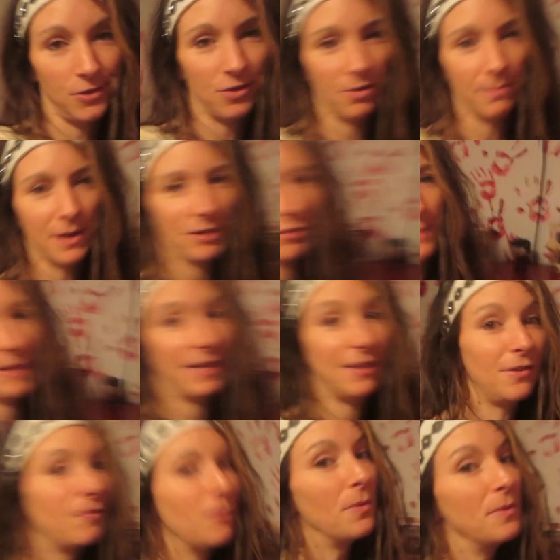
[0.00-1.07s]
her bedroom, and I look
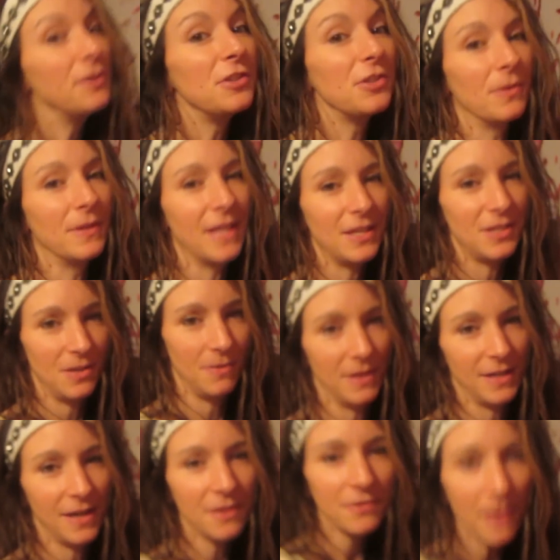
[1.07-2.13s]
forward to showing that to you in
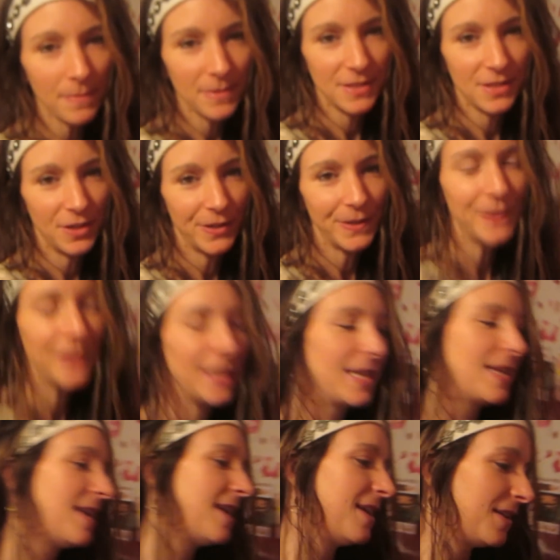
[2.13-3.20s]
another episode.
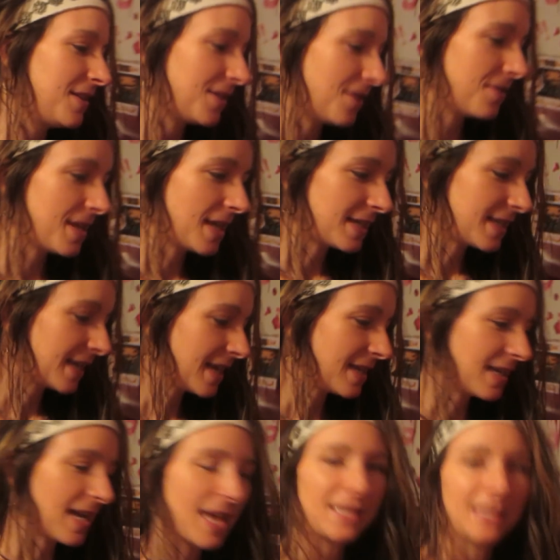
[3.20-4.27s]
So thanks again,
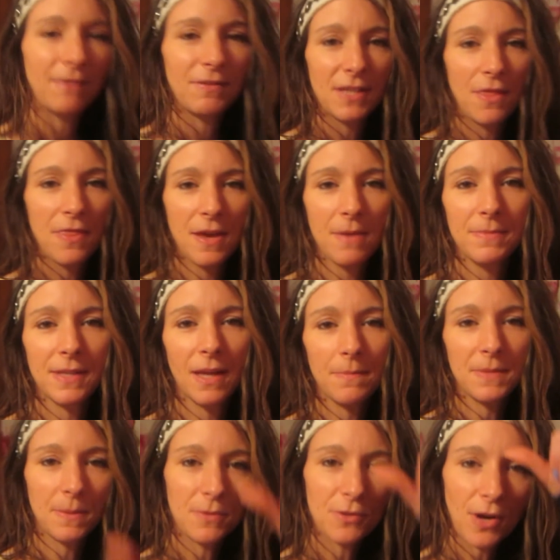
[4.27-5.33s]
guys. Give us a thumbs up,
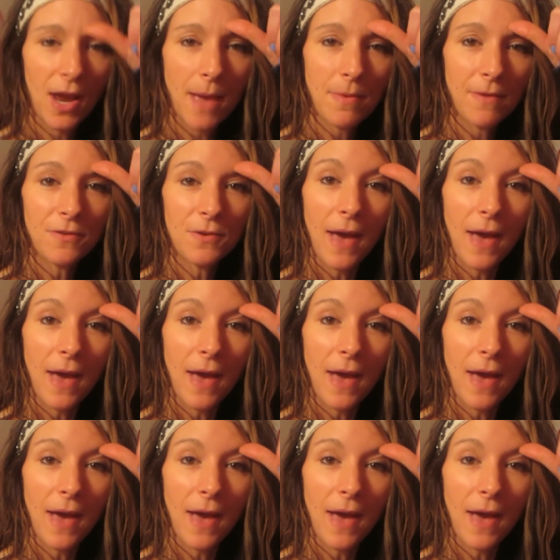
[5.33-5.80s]
subscribe if you